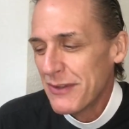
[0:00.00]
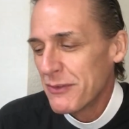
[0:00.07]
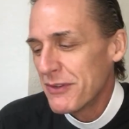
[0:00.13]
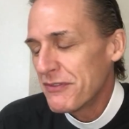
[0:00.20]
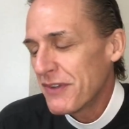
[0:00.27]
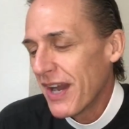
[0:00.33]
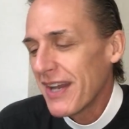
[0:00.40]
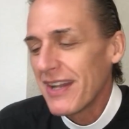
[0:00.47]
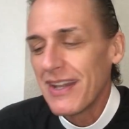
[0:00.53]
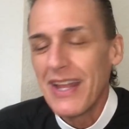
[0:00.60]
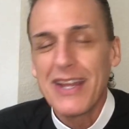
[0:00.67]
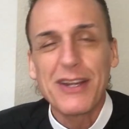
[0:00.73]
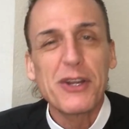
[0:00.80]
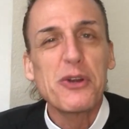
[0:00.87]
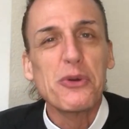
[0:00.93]
We've got a
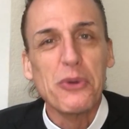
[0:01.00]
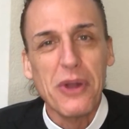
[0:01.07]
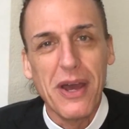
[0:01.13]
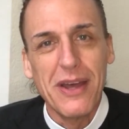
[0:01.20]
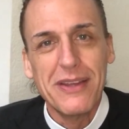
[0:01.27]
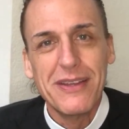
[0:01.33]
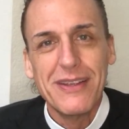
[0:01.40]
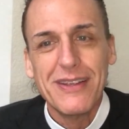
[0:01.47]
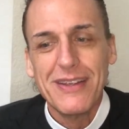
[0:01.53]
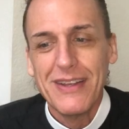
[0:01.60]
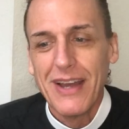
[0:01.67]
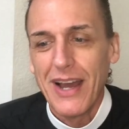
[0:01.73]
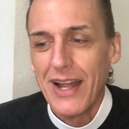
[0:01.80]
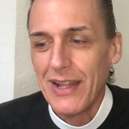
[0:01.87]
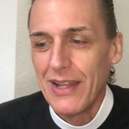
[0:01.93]
lot of crud,
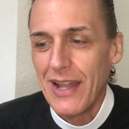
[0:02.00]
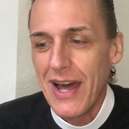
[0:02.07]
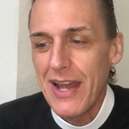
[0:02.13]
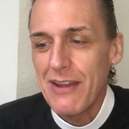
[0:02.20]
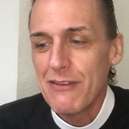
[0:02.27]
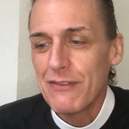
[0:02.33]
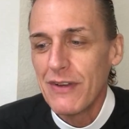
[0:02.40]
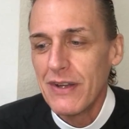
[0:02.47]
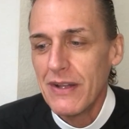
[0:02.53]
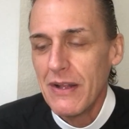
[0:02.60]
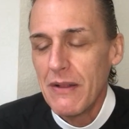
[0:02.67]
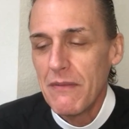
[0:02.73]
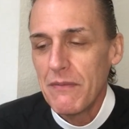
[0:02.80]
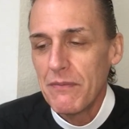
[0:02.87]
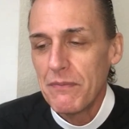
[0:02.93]
a lot of
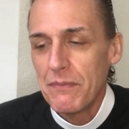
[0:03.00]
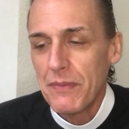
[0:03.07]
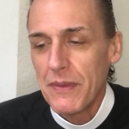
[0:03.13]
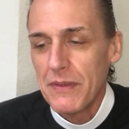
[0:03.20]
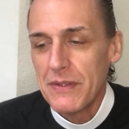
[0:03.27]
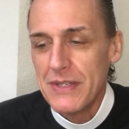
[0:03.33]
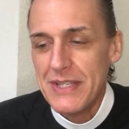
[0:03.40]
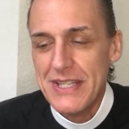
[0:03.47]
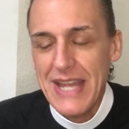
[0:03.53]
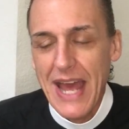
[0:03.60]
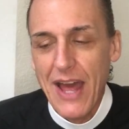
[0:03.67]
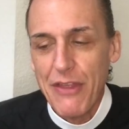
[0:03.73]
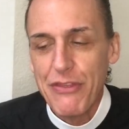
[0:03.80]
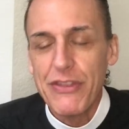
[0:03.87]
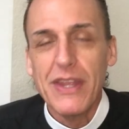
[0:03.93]

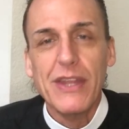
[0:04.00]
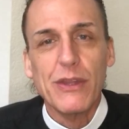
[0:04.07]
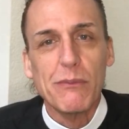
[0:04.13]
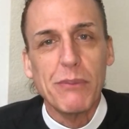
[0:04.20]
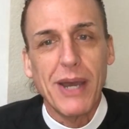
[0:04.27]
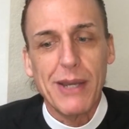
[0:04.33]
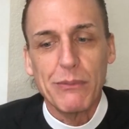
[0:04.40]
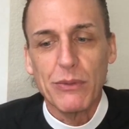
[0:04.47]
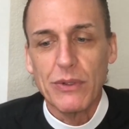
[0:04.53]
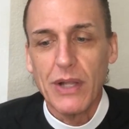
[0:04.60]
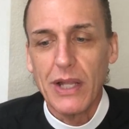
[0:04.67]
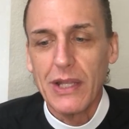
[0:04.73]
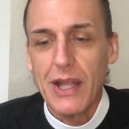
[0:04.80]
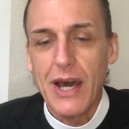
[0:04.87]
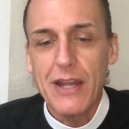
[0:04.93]
death in the Bible,
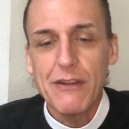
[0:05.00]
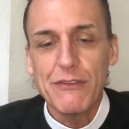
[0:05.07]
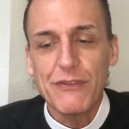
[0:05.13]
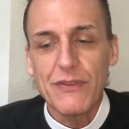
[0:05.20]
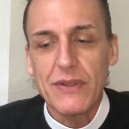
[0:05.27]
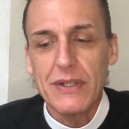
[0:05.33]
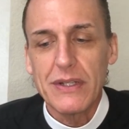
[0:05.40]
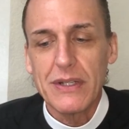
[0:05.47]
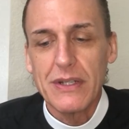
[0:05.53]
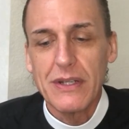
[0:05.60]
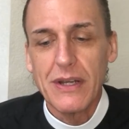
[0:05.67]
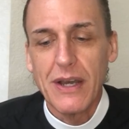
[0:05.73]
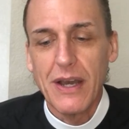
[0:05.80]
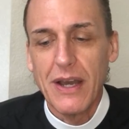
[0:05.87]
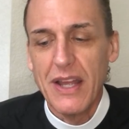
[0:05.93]
a lot of
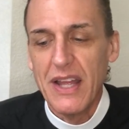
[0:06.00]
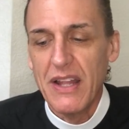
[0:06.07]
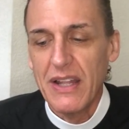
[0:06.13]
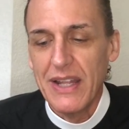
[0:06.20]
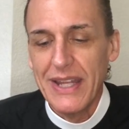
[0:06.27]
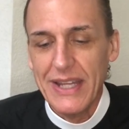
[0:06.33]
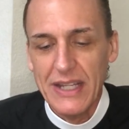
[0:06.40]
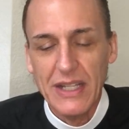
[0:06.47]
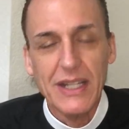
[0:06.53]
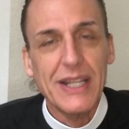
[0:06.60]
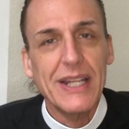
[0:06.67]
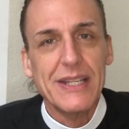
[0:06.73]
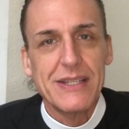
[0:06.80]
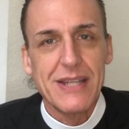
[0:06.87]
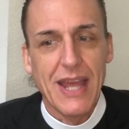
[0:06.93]
ill
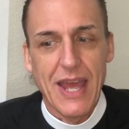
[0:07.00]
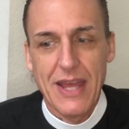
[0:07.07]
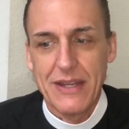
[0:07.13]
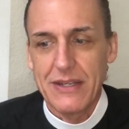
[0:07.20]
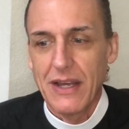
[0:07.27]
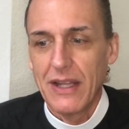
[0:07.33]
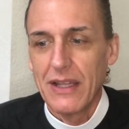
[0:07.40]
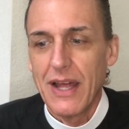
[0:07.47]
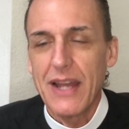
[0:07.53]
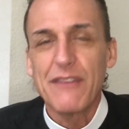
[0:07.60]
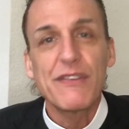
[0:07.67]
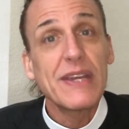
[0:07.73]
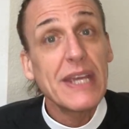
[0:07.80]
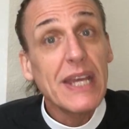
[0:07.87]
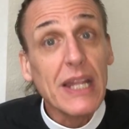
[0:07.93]
intent, a lot
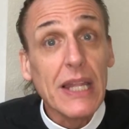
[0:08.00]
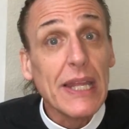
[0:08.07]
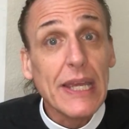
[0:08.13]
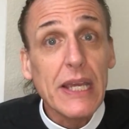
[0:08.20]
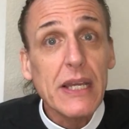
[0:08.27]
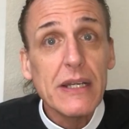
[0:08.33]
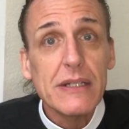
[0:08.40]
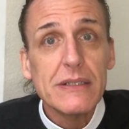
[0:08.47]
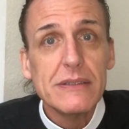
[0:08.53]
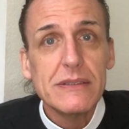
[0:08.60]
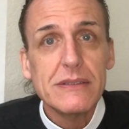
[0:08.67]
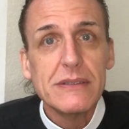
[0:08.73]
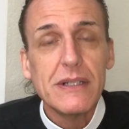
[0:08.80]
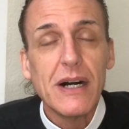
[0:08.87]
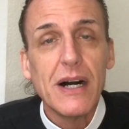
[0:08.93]
of killing,
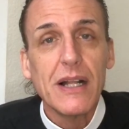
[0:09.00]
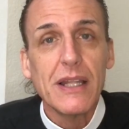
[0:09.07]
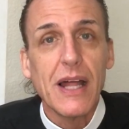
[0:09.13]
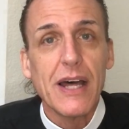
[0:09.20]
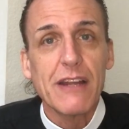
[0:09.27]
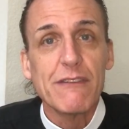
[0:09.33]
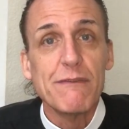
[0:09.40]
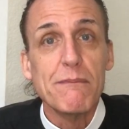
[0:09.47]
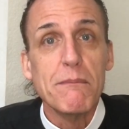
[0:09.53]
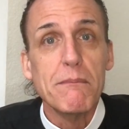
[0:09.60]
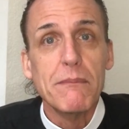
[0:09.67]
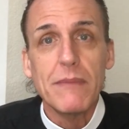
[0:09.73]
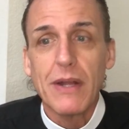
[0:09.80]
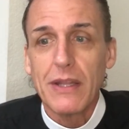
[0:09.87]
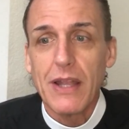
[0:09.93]
a lot of
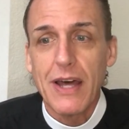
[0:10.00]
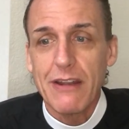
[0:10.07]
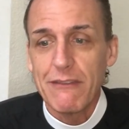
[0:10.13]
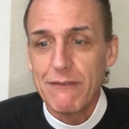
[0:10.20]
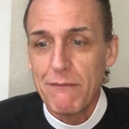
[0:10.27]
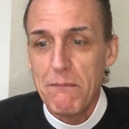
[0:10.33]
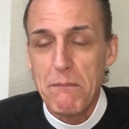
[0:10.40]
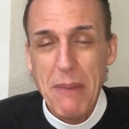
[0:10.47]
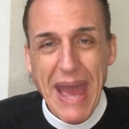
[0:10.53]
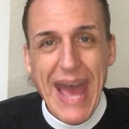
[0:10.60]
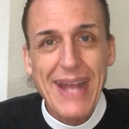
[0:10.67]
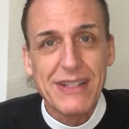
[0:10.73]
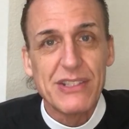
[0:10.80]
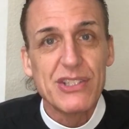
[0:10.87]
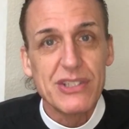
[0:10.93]
a lot of bad